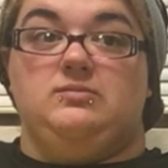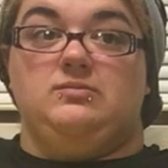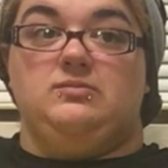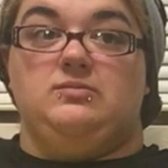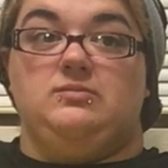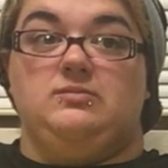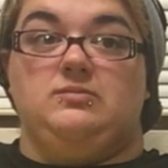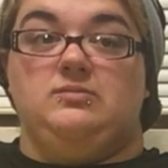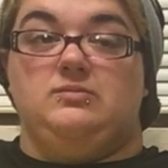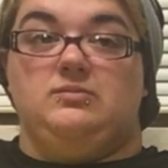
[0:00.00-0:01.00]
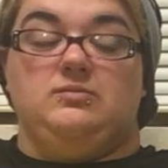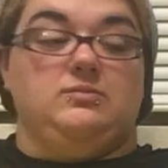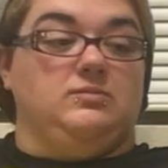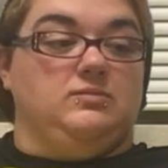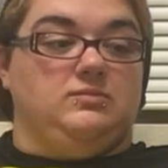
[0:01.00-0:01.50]

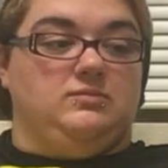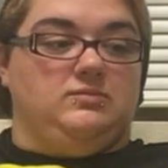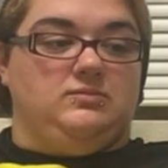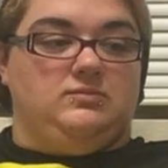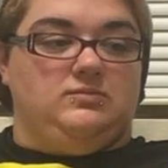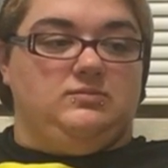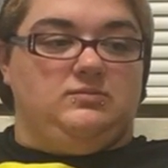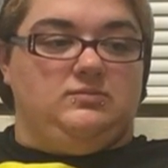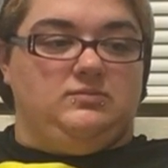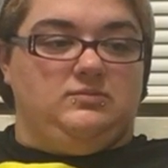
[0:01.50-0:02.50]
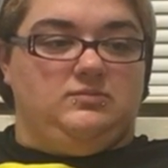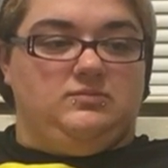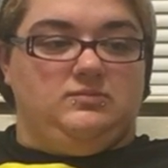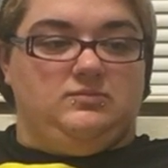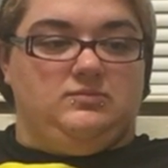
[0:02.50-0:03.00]

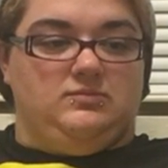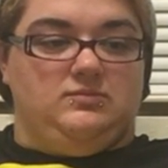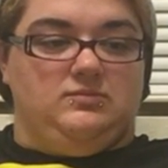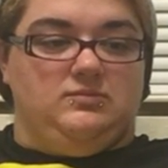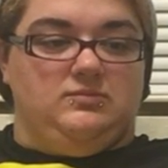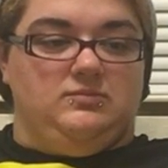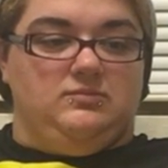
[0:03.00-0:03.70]
No words are spoken by the person on screen.